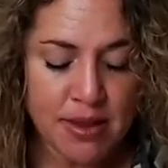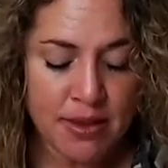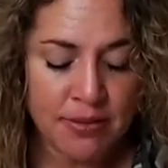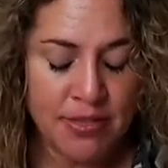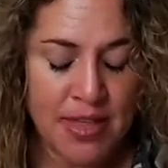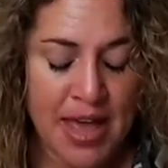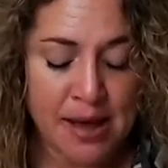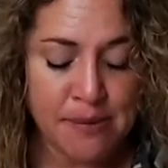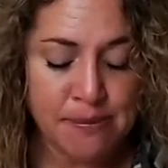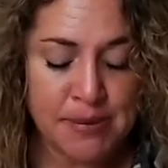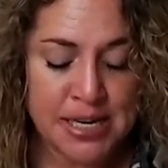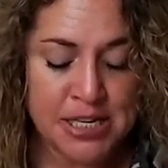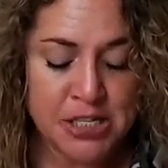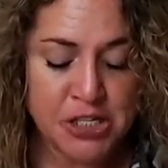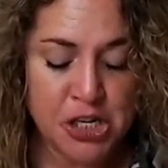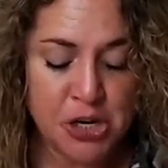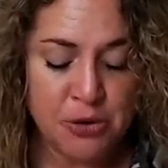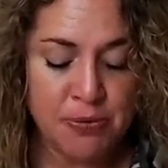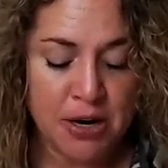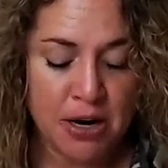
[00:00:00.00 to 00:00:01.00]
That
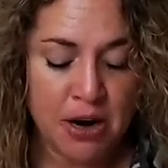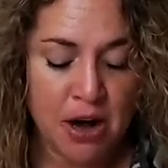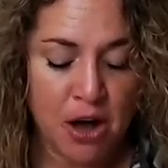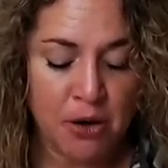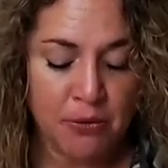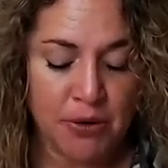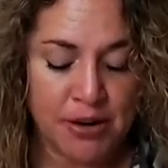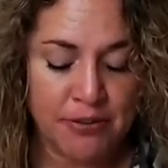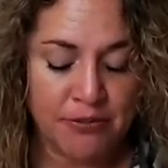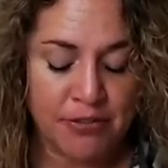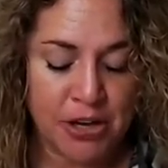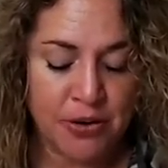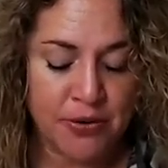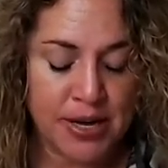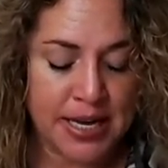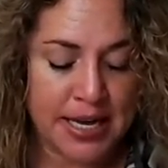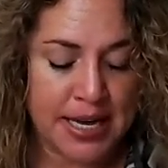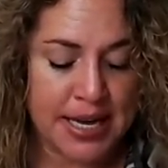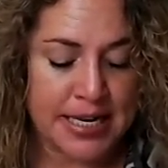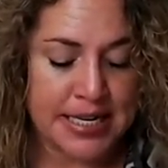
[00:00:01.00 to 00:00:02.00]
means you recall
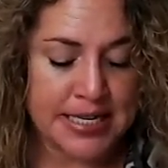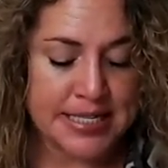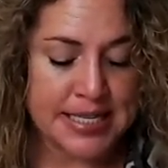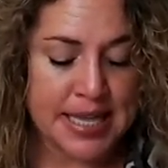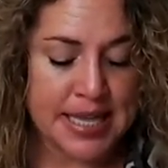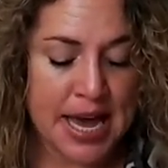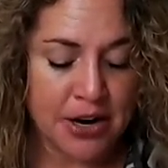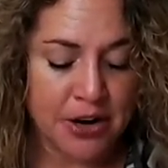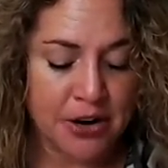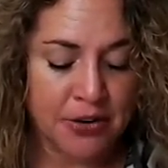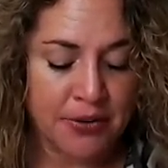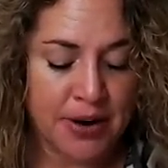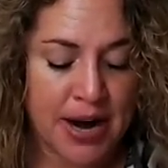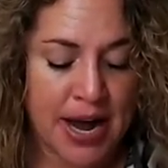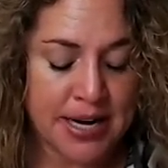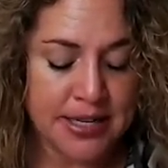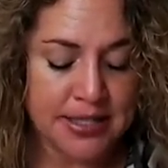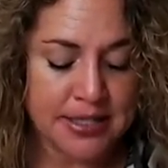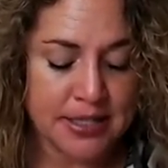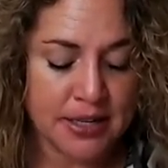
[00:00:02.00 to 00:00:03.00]
reviewing it, is that
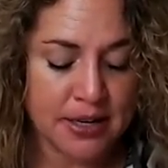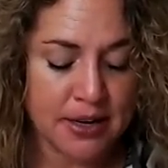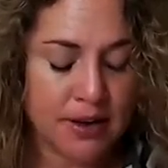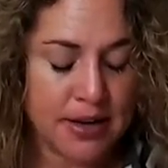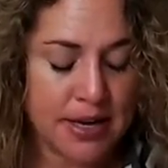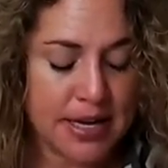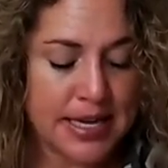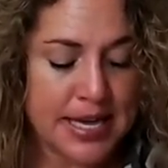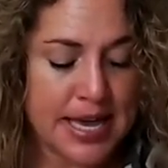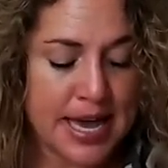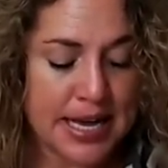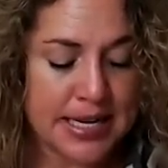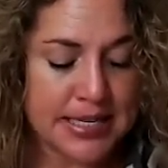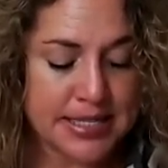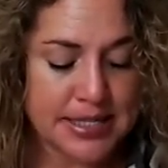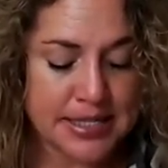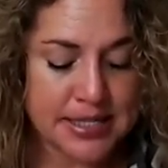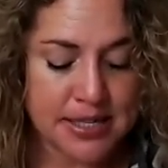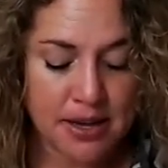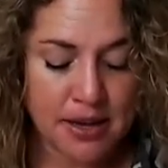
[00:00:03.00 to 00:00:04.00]
correct? Yes.
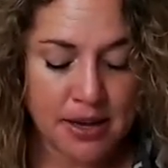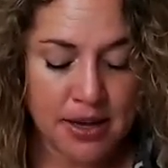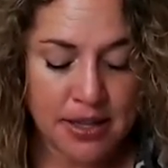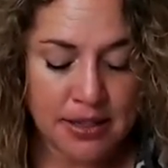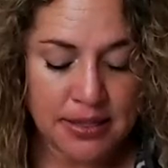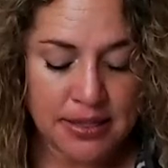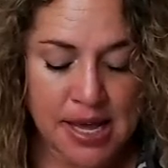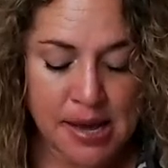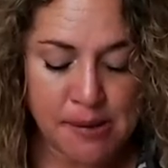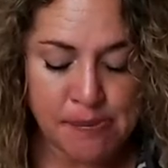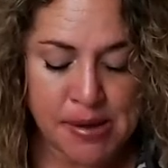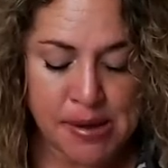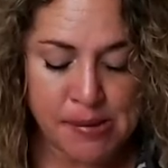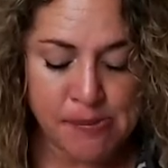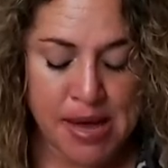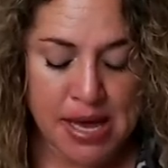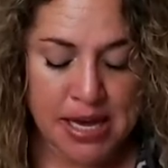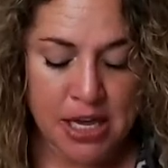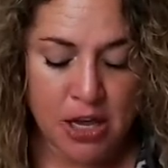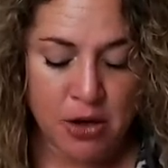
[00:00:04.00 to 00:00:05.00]
Let me
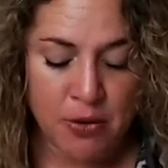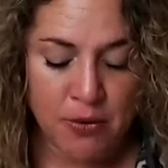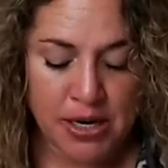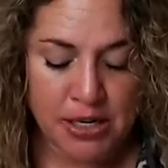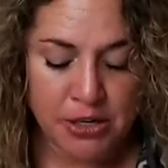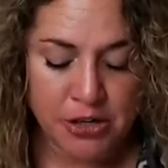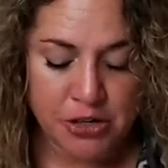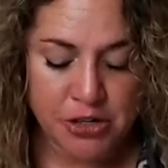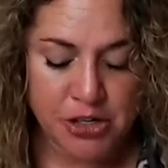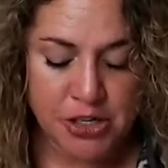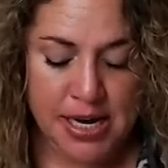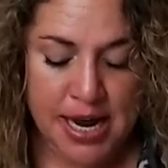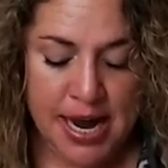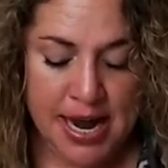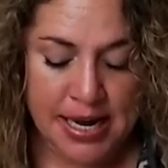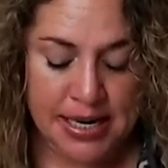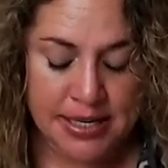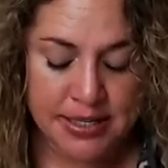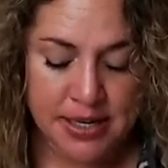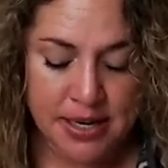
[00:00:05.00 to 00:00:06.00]
make you
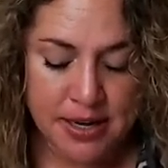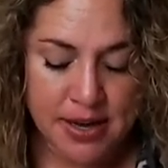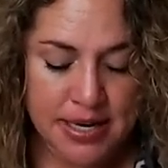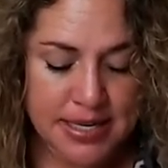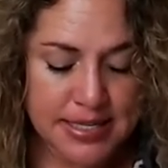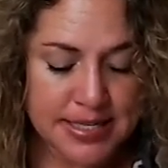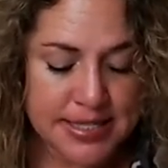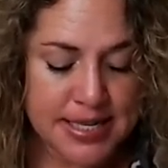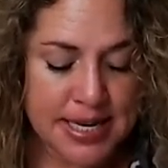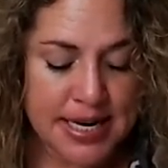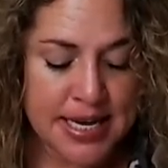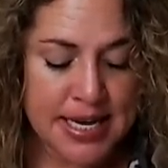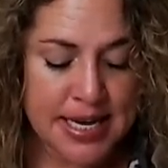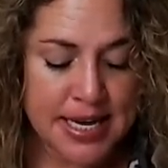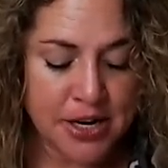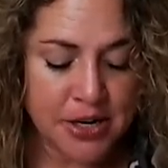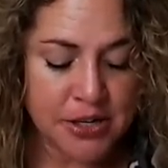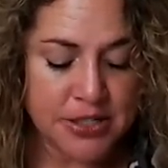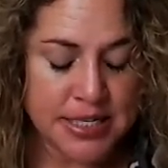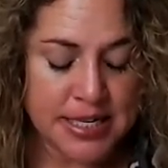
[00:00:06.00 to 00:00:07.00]
understand. Sitting
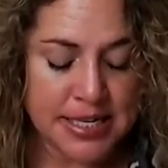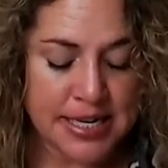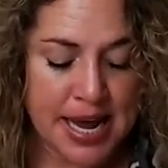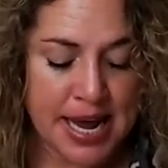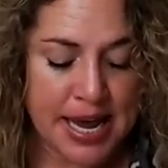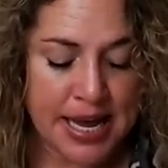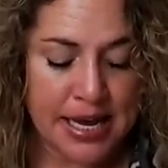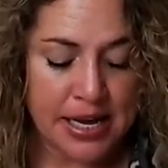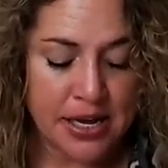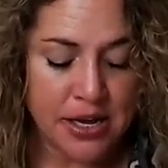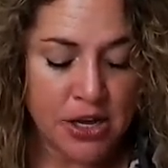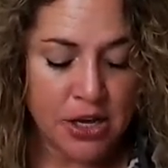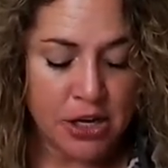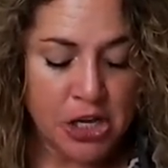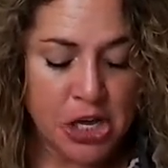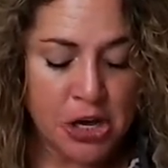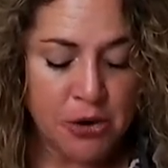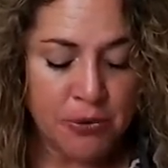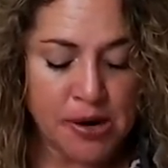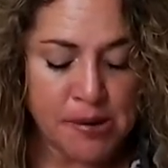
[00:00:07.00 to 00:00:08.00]
here today,
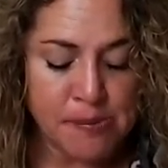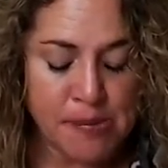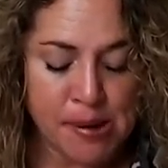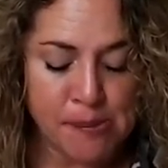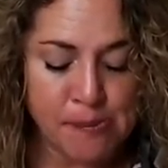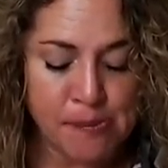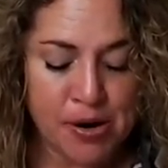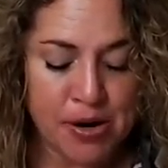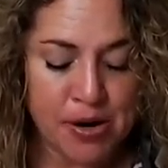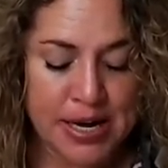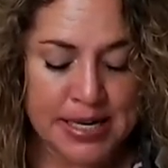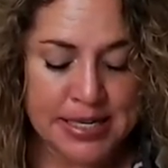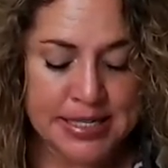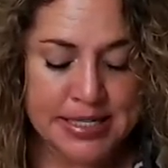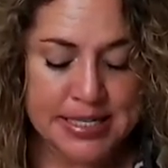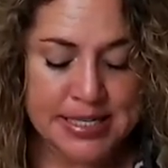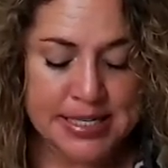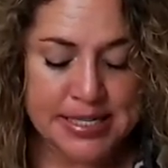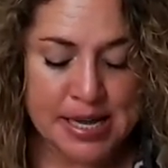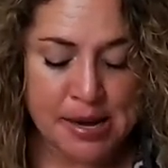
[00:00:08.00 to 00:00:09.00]
you remember in
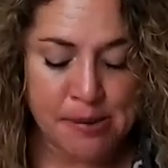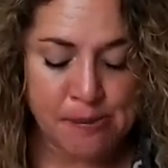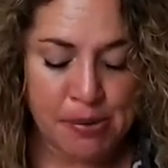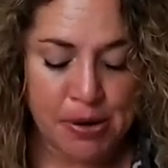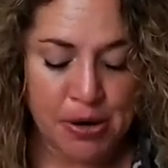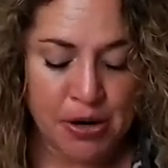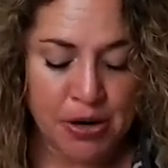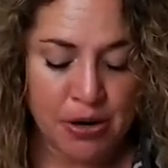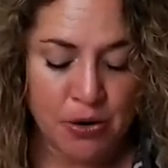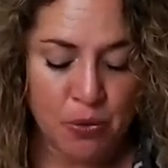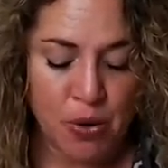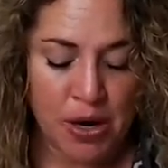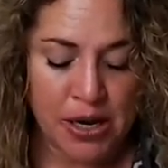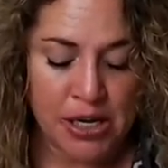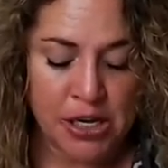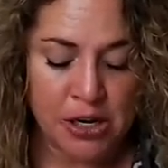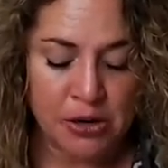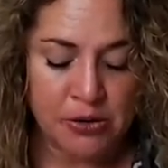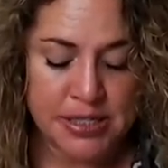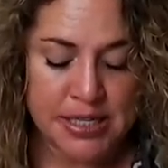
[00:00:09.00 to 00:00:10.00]
December
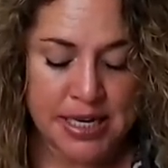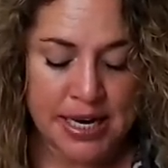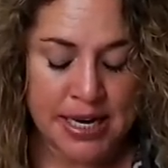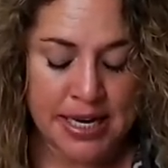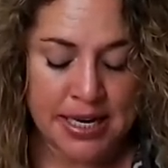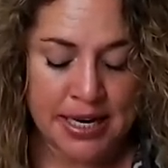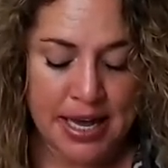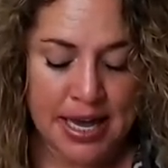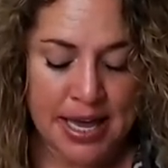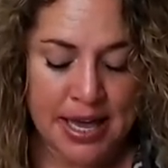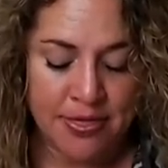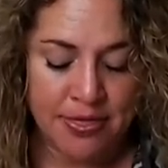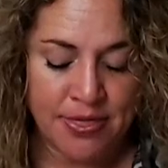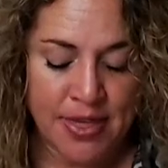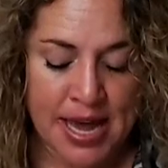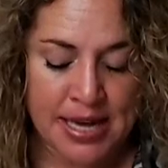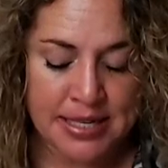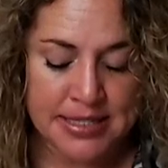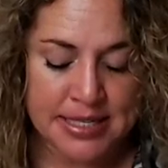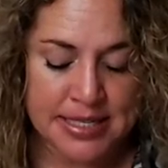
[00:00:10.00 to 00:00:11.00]
what you did in
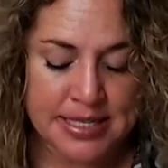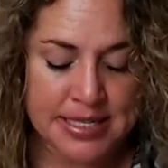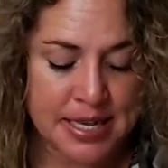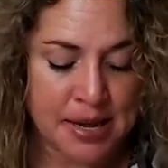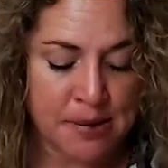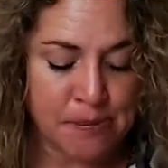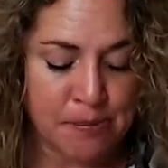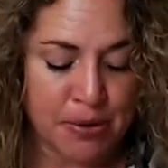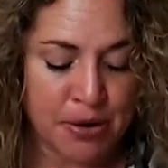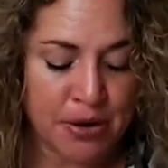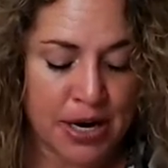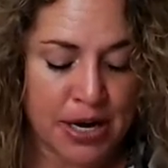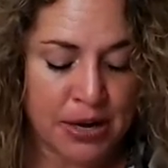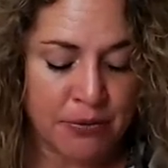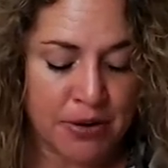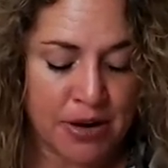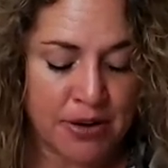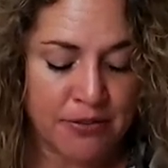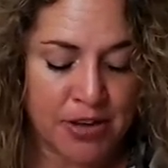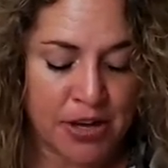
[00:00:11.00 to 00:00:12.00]
that December in
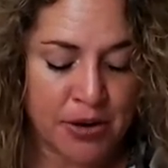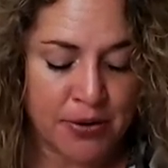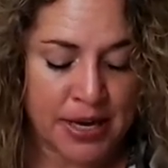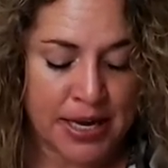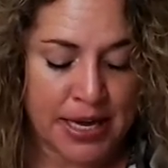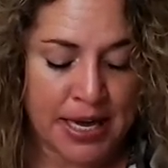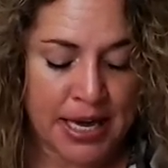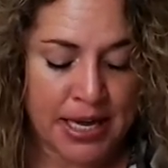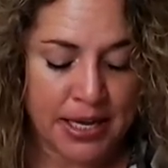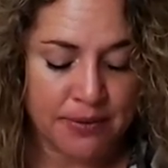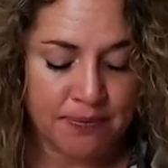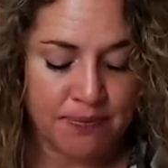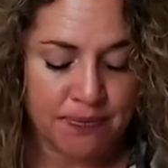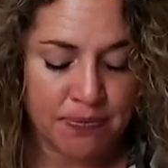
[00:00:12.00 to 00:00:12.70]
reviewing it.